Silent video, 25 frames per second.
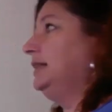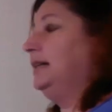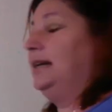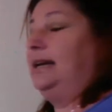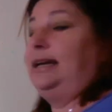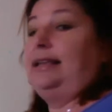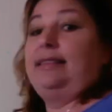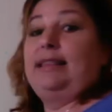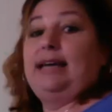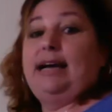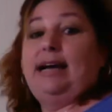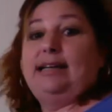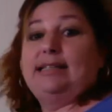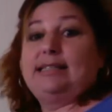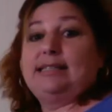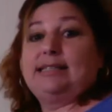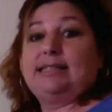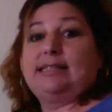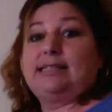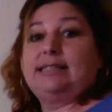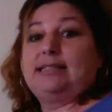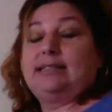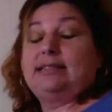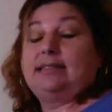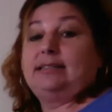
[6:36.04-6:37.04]
And
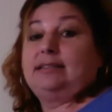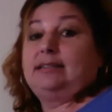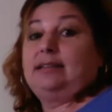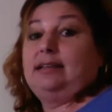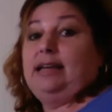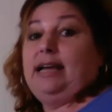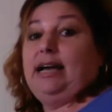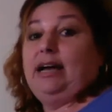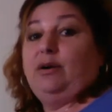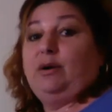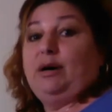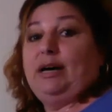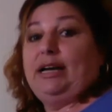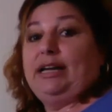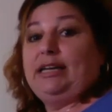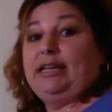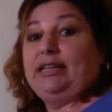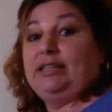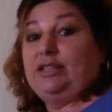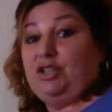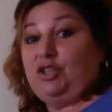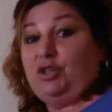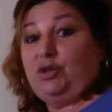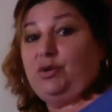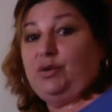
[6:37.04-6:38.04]
that's how I
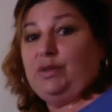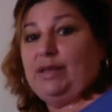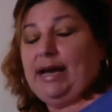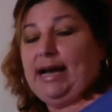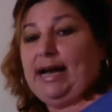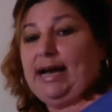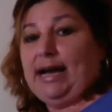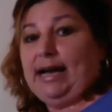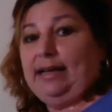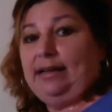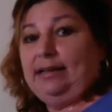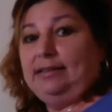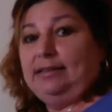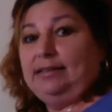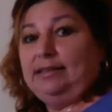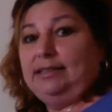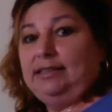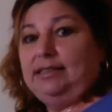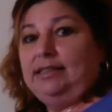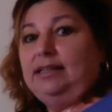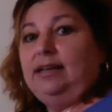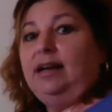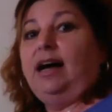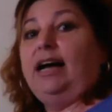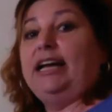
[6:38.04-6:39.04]
can do that.
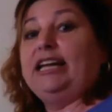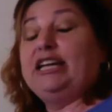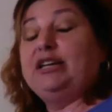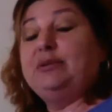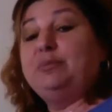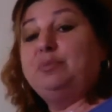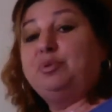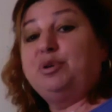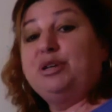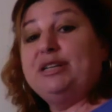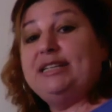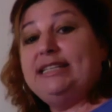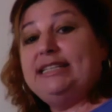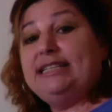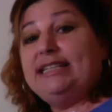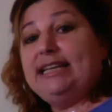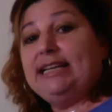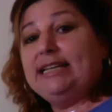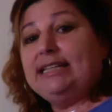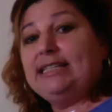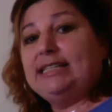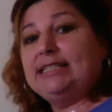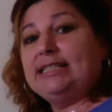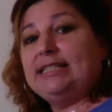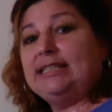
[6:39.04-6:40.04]
I can
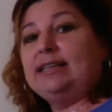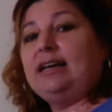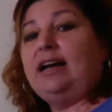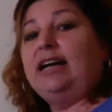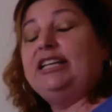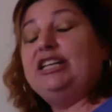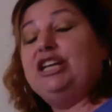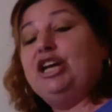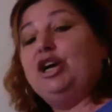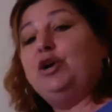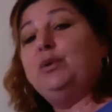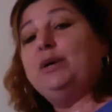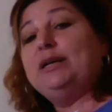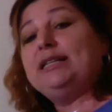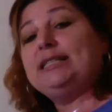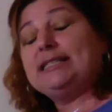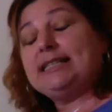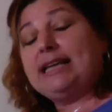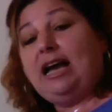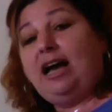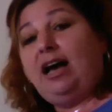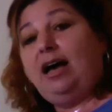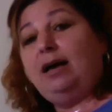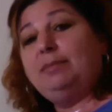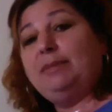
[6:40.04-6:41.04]
predict, I know what's
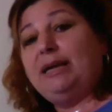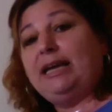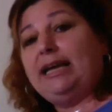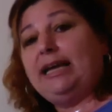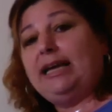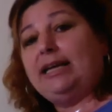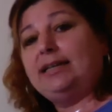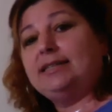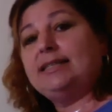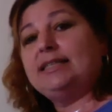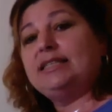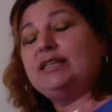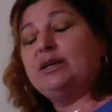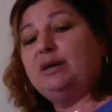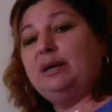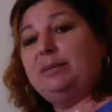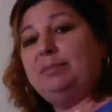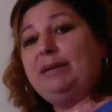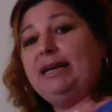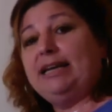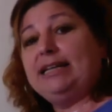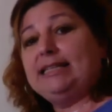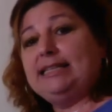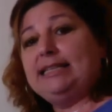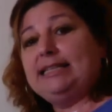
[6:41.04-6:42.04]
coming, so it
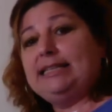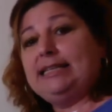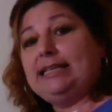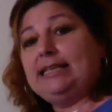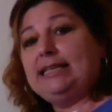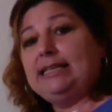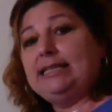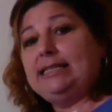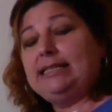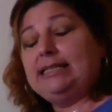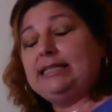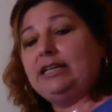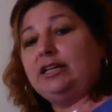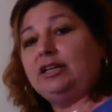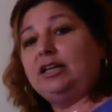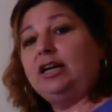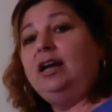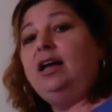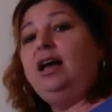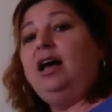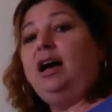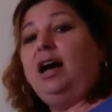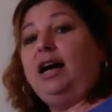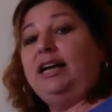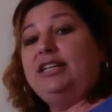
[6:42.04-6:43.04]
makes it easier.
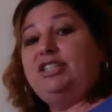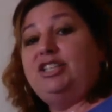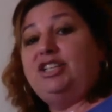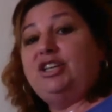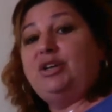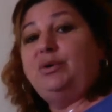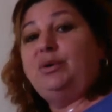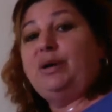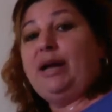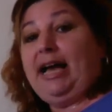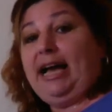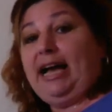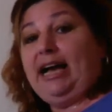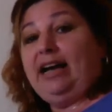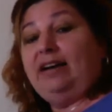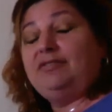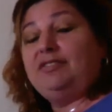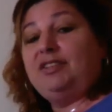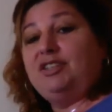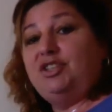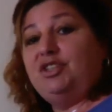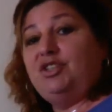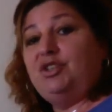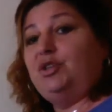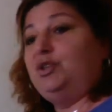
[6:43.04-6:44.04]
I don't have
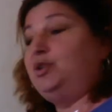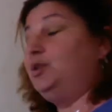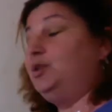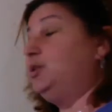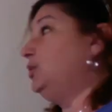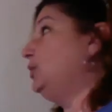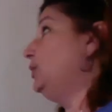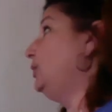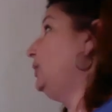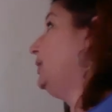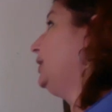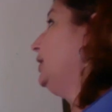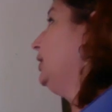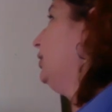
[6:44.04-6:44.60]
to do the